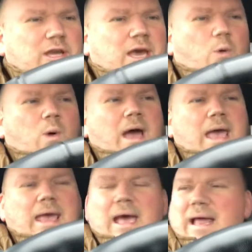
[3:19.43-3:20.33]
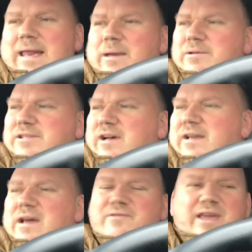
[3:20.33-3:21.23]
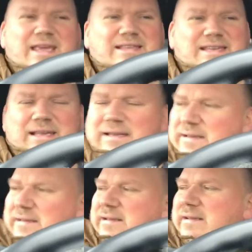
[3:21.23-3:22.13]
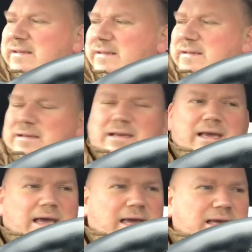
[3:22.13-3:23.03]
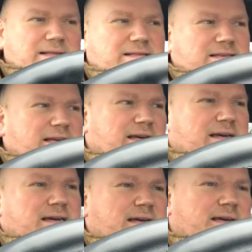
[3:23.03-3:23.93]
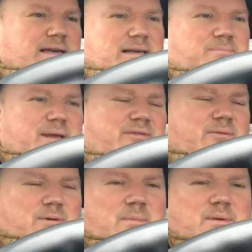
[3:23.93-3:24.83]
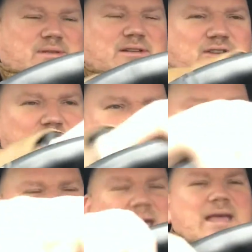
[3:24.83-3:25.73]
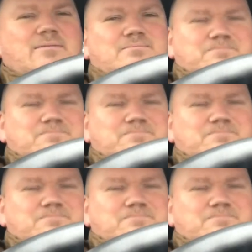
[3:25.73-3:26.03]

it away, and it started overheating, and a bit of a problem. So I took it back down.